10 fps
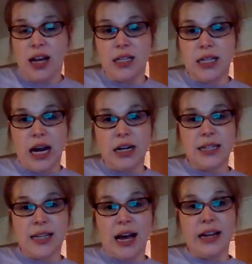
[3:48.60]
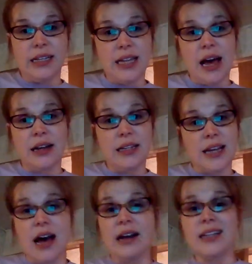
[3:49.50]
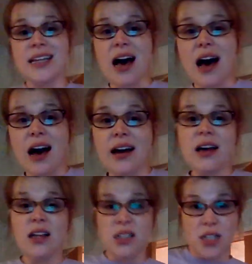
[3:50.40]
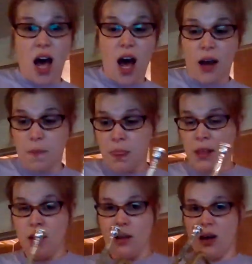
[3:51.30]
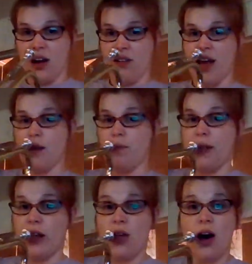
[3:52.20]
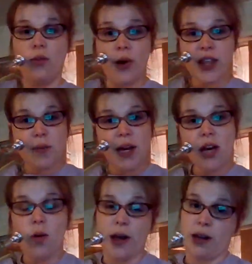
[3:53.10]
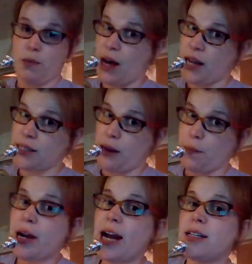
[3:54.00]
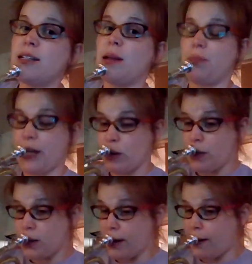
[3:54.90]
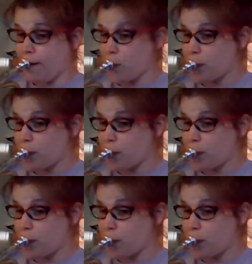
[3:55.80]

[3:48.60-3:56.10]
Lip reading: tongue, tongue, tongue, tongue, tongue, tongue. All right, play along with me, or you can pause it and practice and play with me later.